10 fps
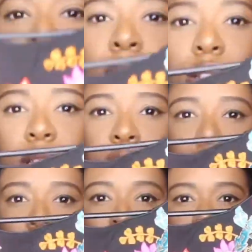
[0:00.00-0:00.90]
Look at this
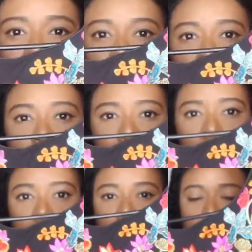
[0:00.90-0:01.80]
top.
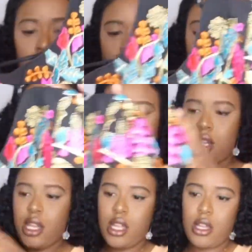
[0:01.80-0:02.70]
And it